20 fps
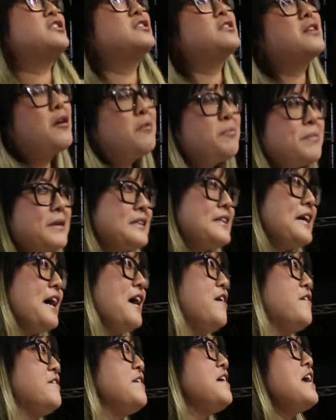slumping
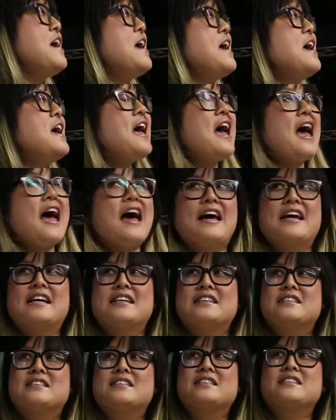down,
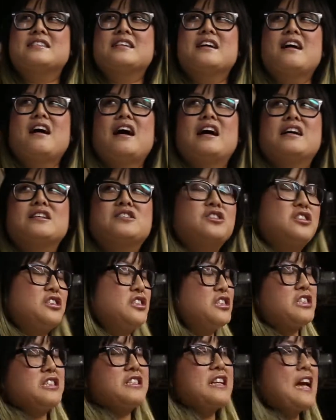and I just
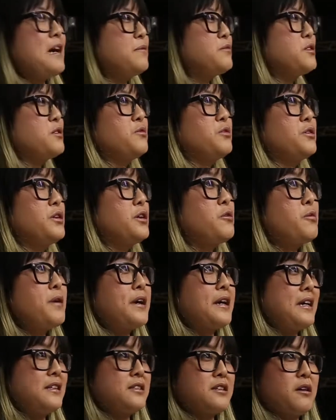snapped it really
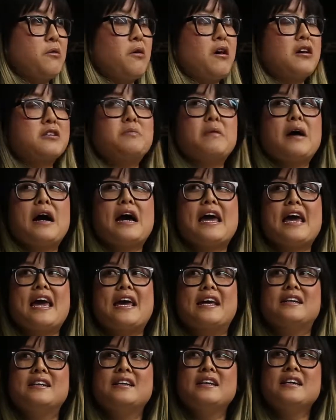quick as I walked by,
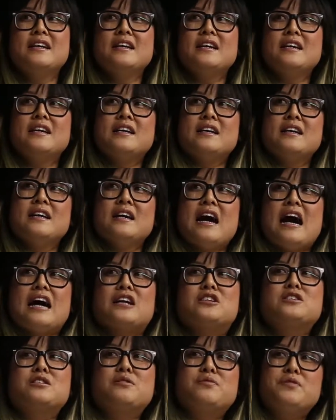and I
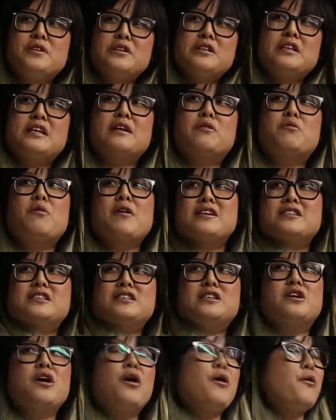just feel like, where's
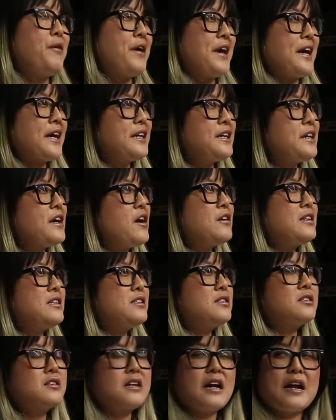he going? You know,
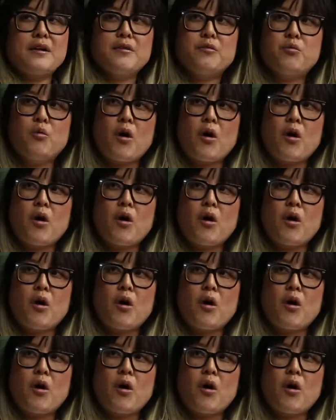he's kind of